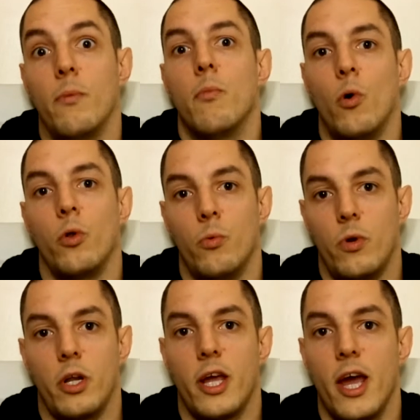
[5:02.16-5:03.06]
on more
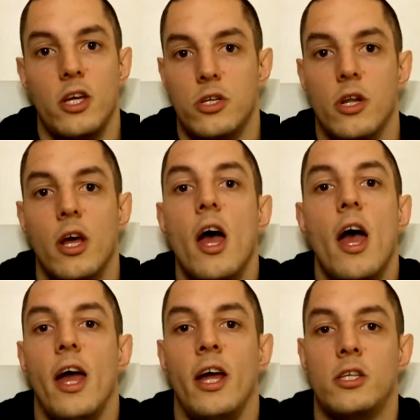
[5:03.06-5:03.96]
than one occasion.
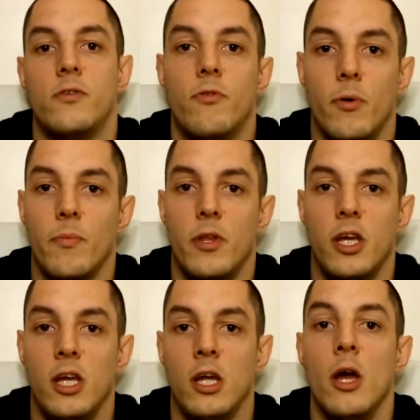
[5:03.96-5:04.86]
It's from
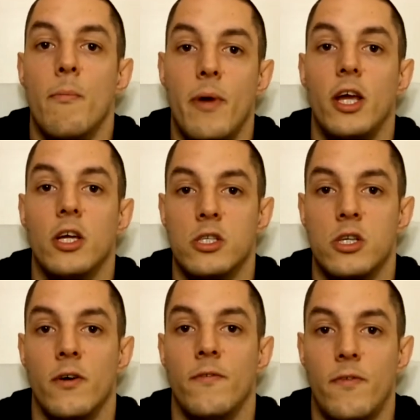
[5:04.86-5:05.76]
the
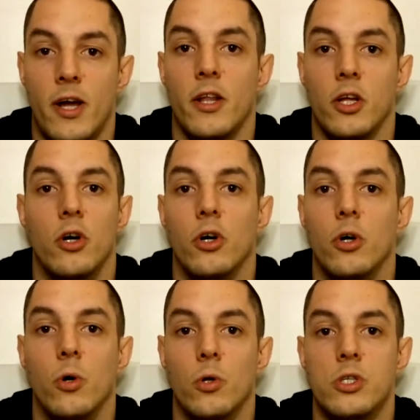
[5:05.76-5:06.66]
makers of Flight of the
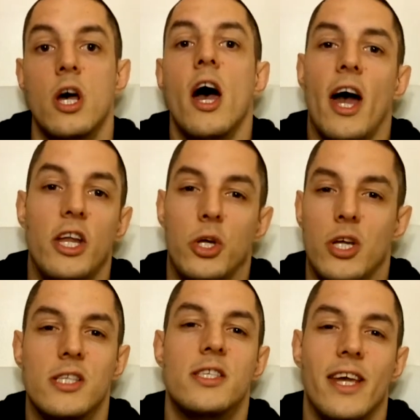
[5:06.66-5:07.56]
Conchords, and you
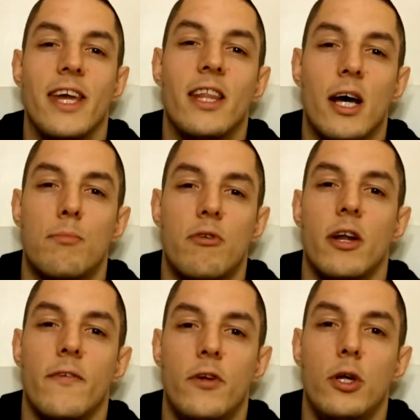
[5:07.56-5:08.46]
can see that
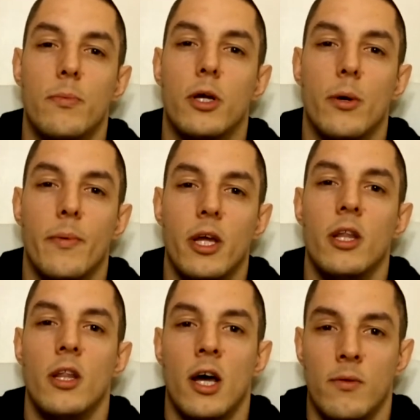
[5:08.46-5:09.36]
brand of humour coming
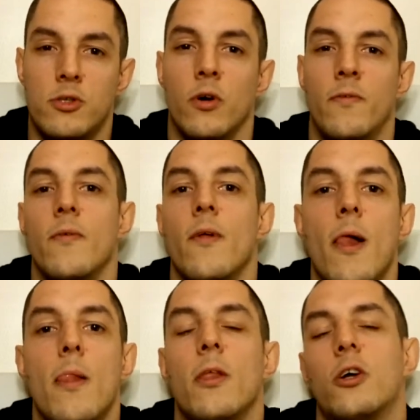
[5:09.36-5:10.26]
in, that sort of
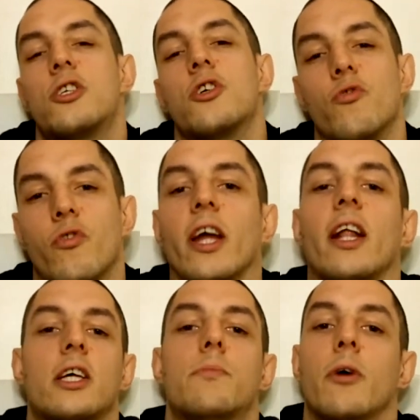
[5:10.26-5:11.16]
not
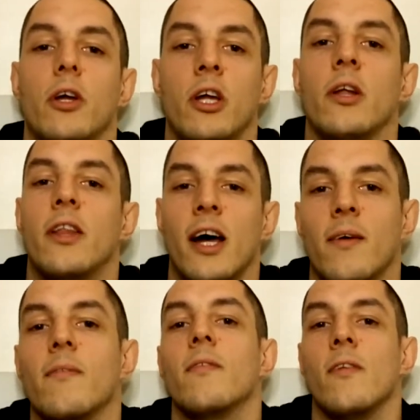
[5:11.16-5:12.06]
surrealist,
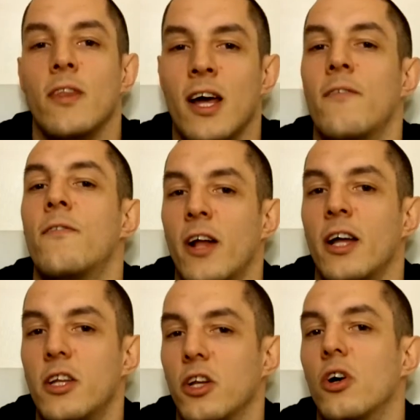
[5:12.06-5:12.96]
but that
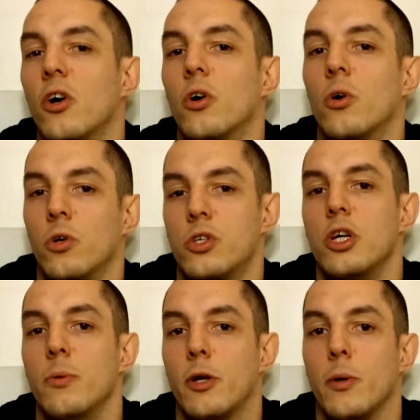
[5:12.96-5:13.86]
Flight of the
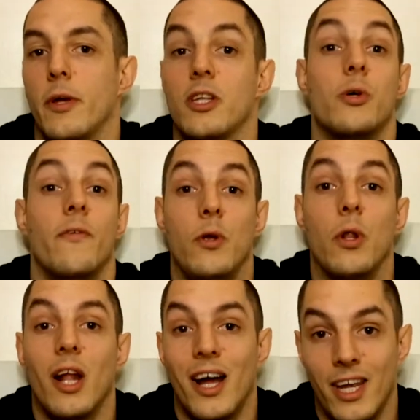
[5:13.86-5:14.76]
Conchords humour coming in. So if
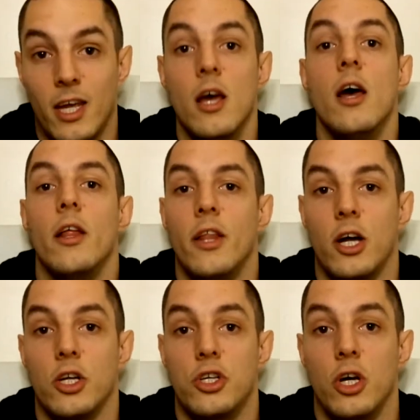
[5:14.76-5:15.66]
you like
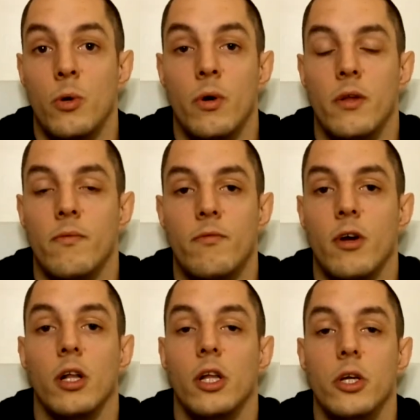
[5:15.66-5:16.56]
that show, and
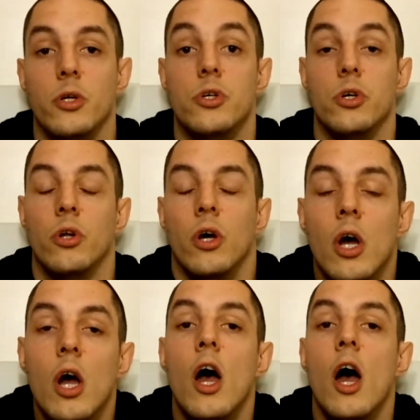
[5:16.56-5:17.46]
frankly you should,